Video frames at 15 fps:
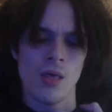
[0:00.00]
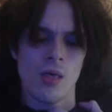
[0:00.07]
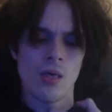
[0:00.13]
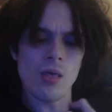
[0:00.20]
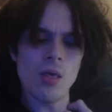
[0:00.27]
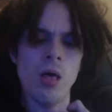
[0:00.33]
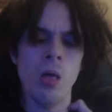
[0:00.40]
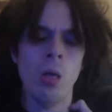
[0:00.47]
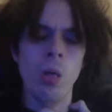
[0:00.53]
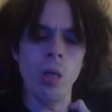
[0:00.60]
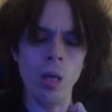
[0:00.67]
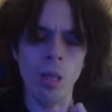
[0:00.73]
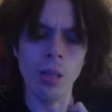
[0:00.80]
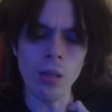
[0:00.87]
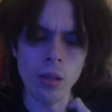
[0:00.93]

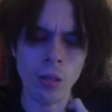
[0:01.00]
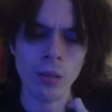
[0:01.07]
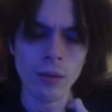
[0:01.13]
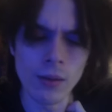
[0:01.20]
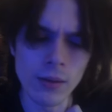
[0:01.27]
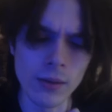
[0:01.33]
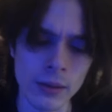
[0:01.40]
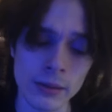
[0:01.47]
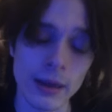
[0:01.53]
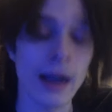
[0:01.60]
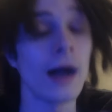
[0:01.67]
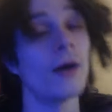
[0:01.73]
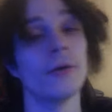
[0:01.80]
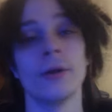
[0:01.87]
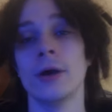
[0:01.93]

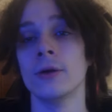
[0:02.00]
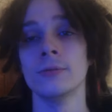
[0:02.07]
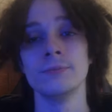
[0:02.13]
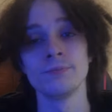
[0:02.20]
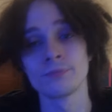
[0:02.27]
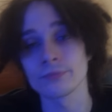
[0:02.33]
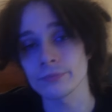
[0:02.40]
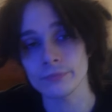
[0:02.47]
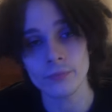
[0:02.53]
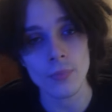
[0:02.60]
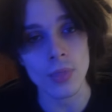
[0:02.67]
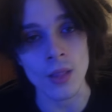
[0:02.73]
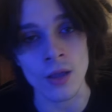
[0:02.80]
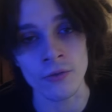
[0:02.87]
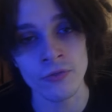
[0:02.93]
I don't know.
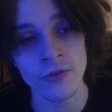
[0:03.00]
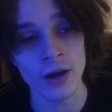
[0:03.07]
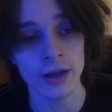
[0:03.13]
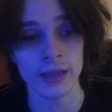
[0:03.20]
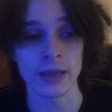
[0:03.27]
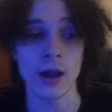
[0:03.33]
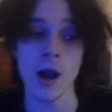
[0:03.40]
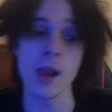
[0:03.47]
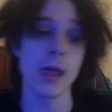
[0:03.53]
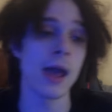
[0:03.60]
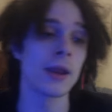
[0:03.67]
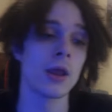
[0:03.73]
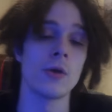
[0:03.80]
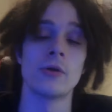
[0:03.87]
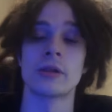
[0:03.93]
Fuck it. All
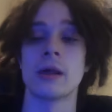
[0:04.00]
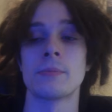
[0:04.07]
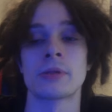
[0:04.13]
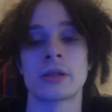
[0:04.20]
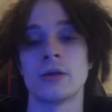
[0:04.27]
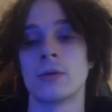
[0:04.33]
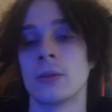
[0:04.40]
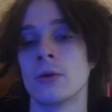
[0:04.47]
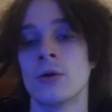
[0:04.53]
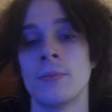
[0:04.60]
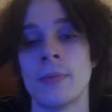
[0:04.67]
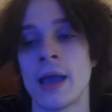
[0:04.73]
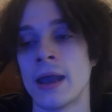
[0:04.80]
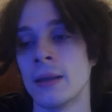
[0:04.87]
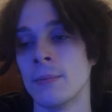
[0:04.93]
I know is I'm still a little
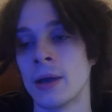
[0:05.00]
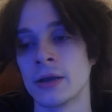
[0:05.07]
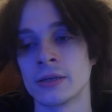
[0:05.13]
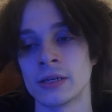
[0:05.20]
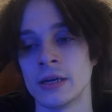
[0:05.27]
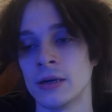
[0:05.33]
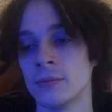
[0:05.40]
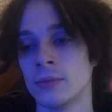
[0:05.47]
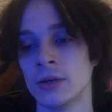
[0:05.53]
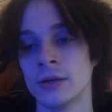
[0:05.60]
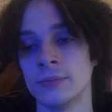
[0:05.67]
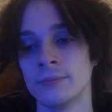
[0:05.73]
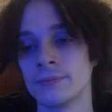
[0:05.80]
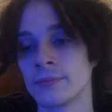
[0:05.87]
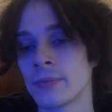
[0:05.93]
mad at my job,
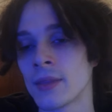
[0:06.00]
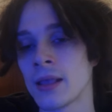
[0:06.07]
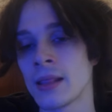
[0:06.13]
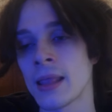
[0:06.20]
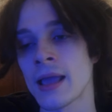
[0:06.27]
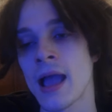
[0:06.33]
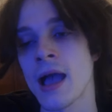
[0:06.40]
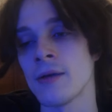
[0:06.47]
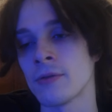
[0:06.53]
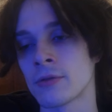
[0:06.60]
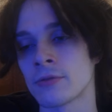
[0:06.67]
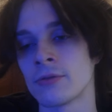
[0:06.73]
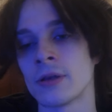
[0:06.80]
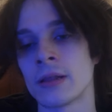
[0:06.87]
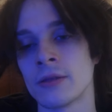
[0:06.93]
but like I
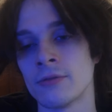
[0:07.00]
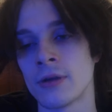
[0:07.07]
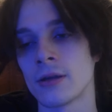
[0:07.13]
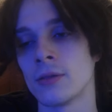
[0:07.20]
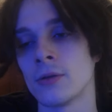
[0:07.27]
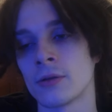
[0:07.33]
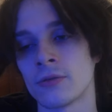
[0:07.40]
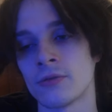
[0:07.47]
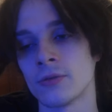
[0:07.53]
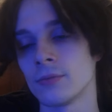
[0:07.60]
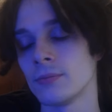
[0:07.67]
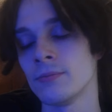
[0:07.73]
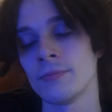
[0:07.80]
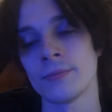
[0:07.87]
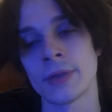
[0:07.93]
was really, really look.
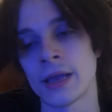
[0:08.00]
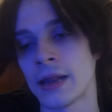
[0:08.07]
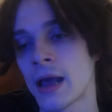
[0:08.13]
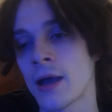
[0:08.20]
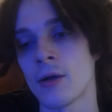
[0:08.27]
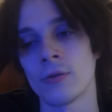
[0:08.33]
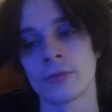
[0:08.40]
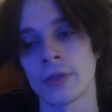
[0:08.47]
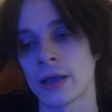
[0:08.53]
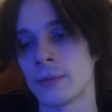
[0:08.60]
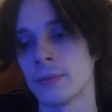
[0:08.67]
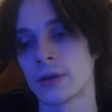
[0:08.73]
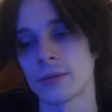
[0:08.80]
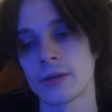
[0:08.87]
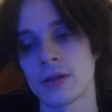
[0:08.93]
Man, I don't think
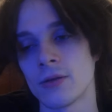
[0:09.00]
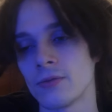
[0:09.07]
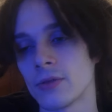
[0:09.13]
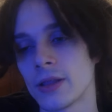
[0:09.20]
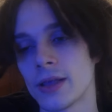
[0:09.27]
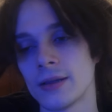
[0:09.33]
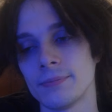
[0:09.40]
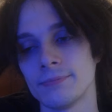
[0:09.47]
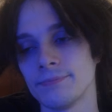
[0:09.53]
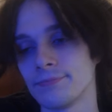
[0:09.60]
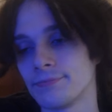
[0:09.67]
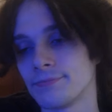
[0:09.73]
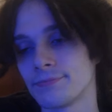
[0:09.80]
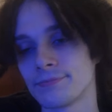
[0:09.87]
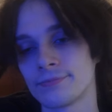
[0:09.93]
I'm gonna get over that.
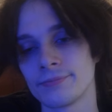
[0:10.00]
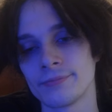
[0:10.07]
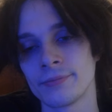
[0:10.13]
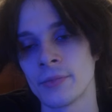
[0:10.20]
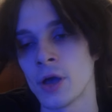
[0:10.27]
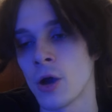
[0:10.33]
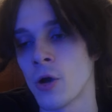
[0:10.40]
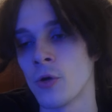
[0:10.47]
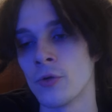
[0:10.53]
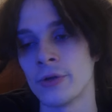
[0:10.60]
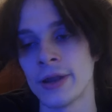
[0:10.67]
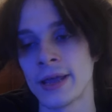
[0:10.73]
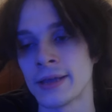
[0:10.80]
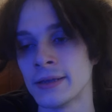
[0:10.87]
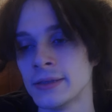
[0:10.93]
The whole
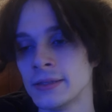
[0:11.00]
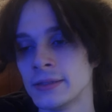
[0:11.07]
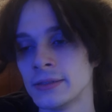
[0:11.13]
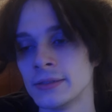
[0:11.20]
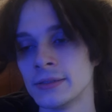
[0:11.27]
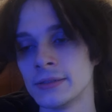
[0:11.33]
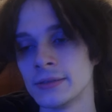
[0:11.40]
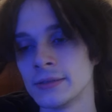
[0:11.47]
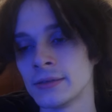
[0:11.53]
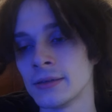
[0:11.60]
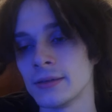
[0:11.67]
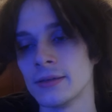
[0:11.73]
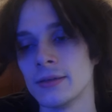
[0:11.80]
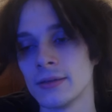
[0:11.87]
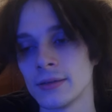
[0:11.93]
day.
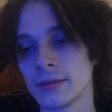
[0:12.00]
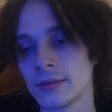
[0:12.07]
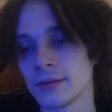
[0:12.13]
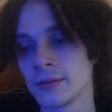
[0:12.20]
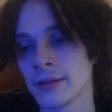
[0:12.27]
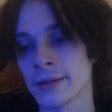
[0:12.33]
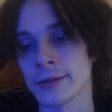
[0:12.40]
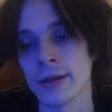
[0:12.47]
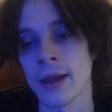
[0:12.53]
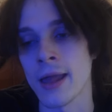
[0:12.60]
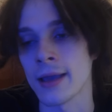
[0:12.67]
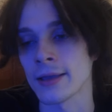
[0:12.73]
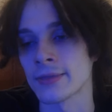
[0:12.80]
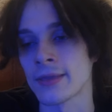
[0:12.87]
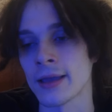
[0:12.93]
Huh. That's all
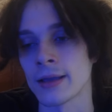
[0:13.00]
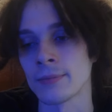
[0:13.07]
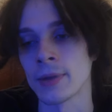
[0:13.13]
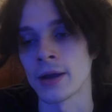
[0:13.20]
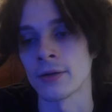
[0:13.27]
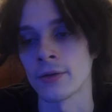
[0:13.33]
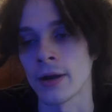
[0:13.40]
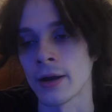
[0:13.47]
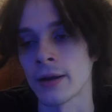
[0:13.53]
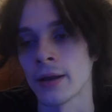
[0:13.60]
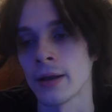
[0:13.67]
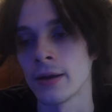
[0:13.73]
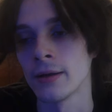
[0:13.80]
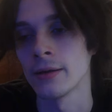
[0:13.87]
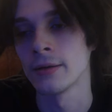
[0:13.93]
I can think about right
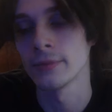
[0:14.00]
now.